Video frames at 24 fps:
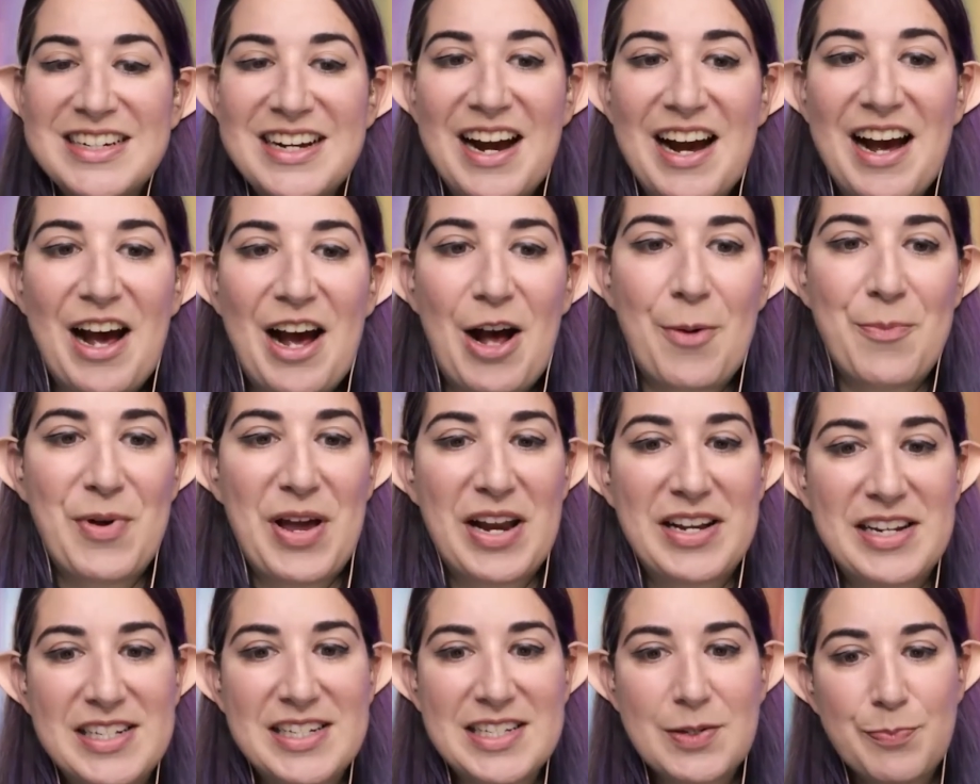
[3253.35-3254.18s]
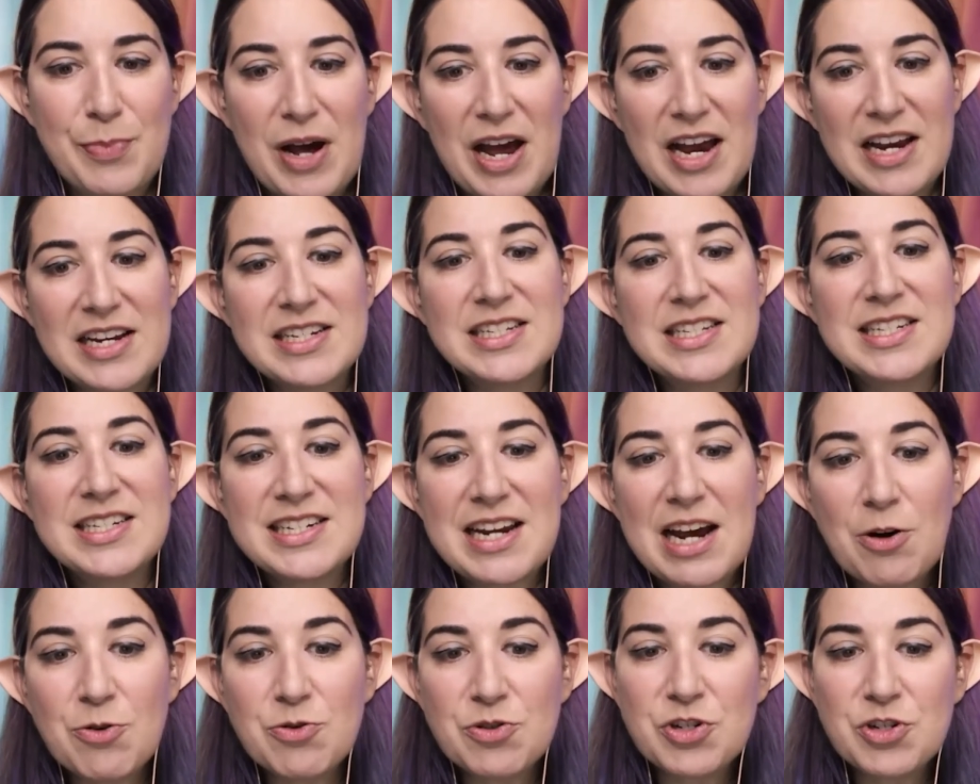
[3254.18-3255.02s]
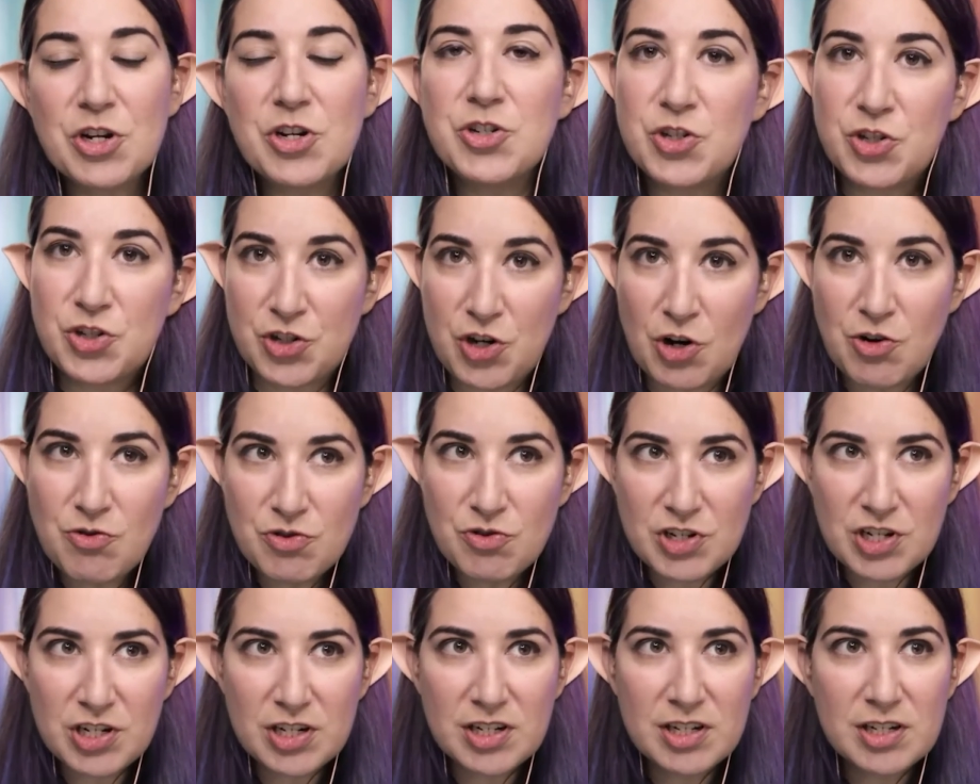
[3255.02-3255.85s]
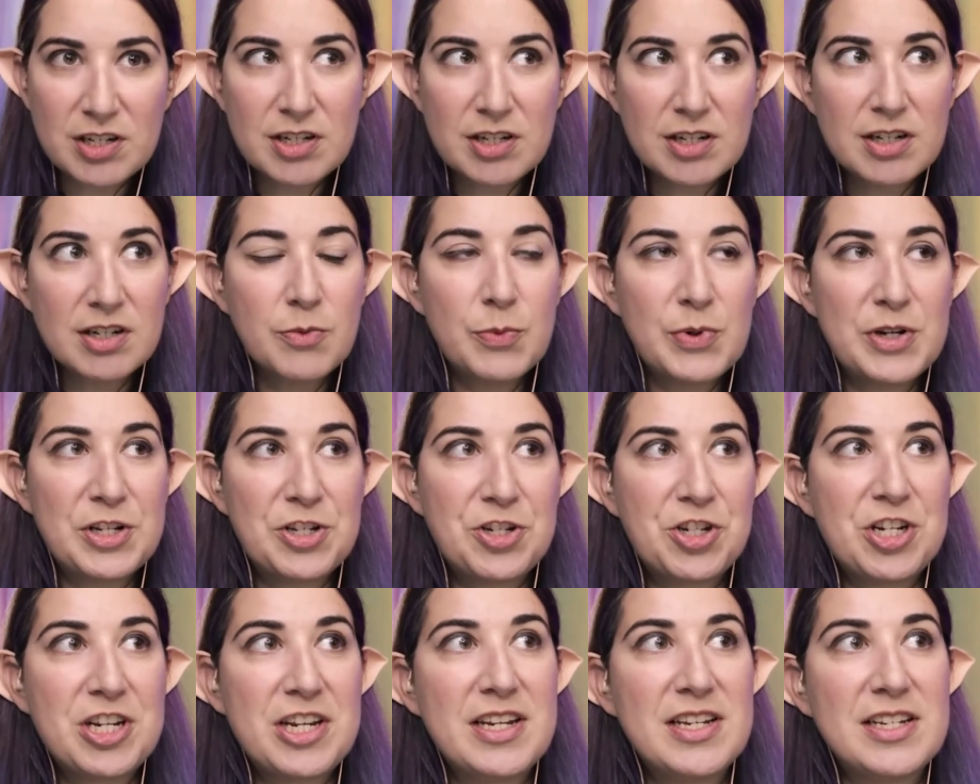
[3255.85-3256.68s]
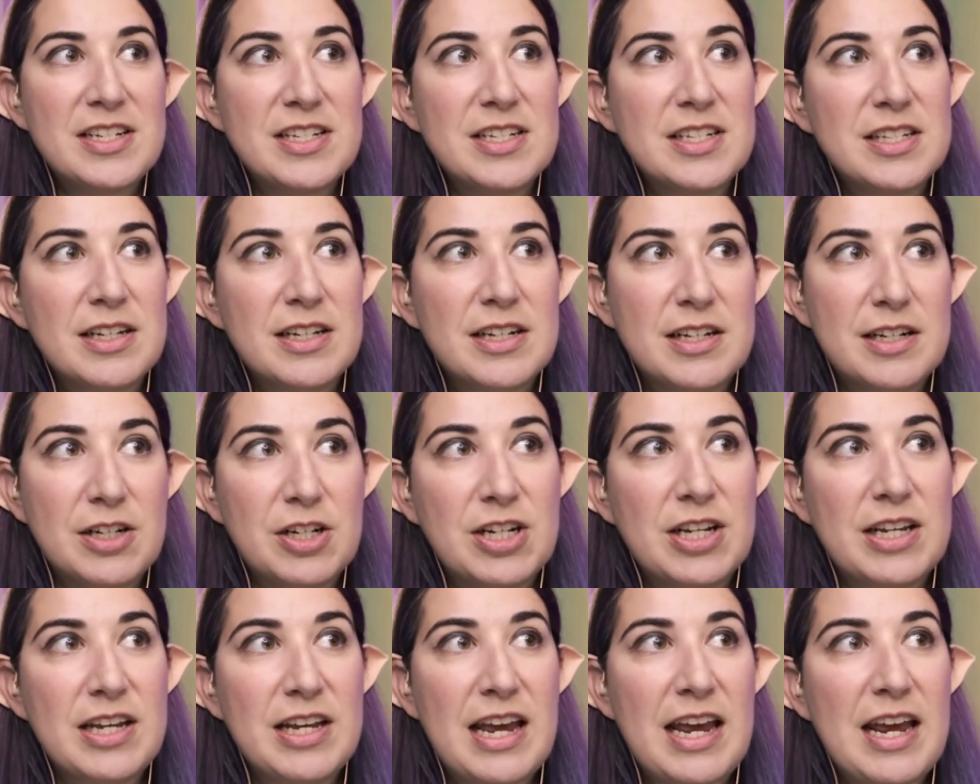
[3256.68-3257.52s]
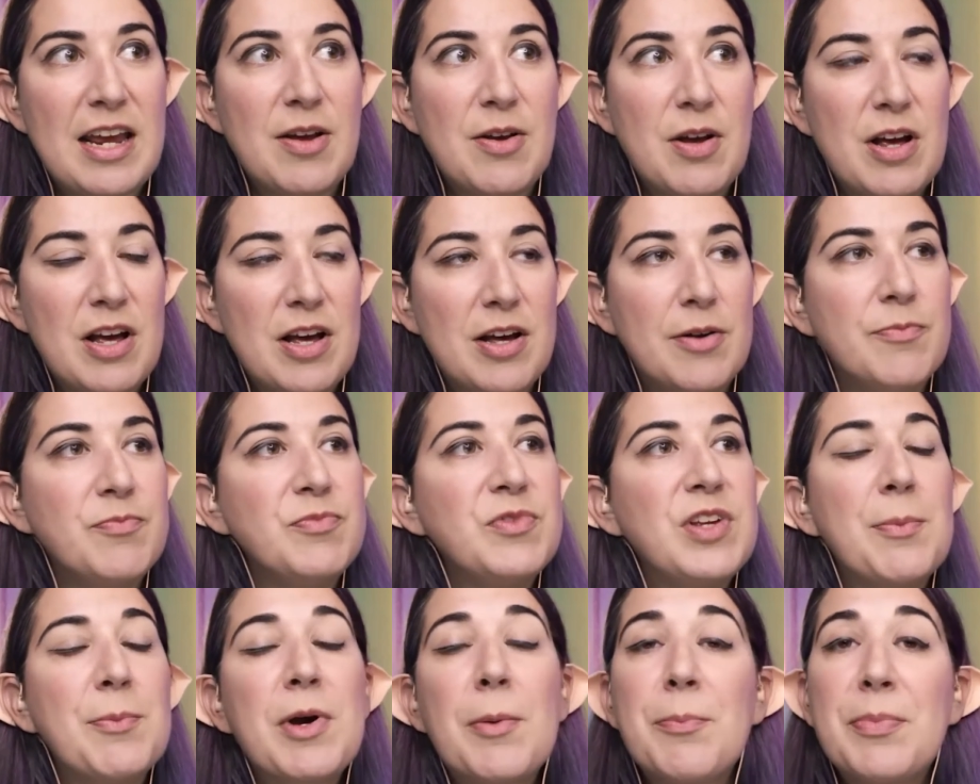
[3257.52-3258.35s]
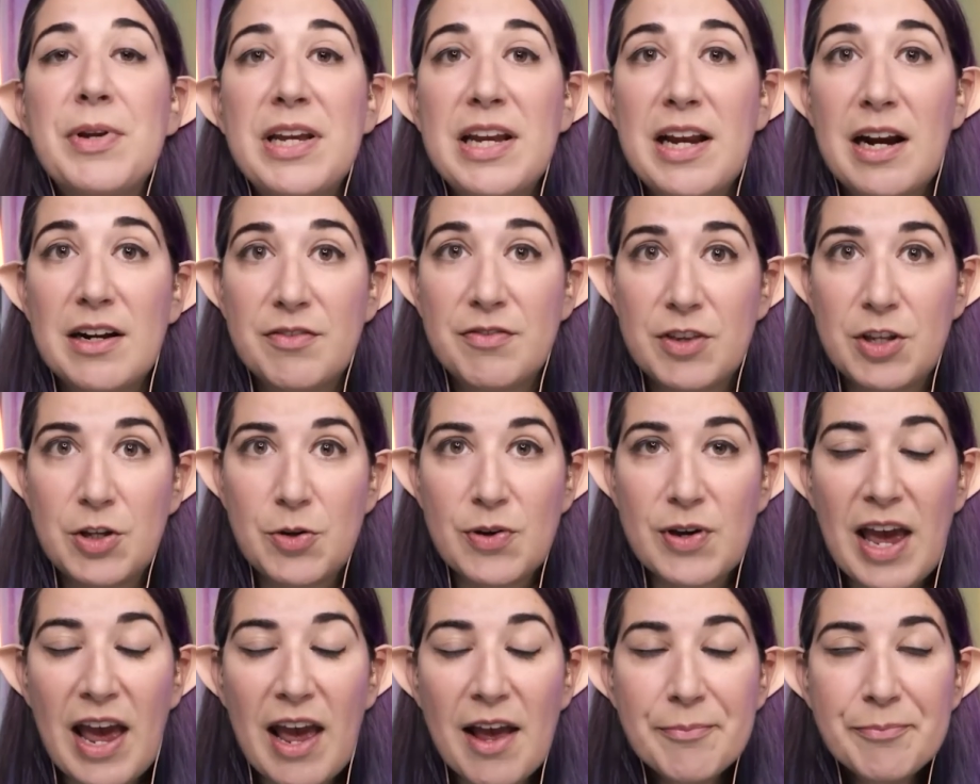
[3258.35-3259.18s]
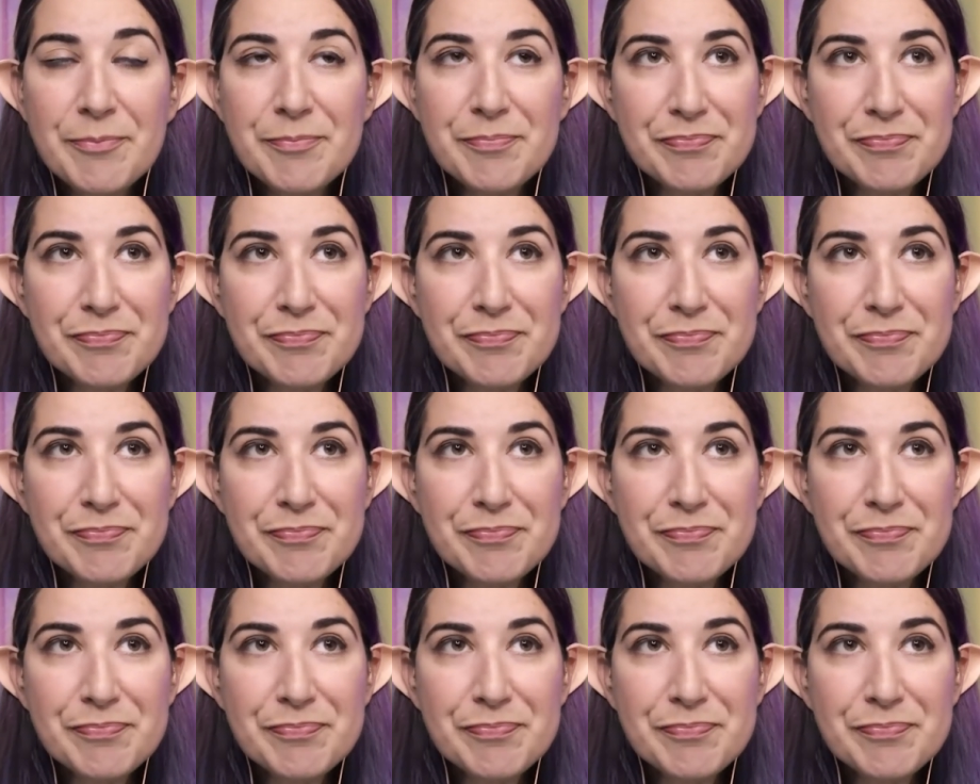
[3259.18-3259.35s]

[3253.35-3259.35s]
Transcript: And it's by Stoat, which is a game company out of the UK.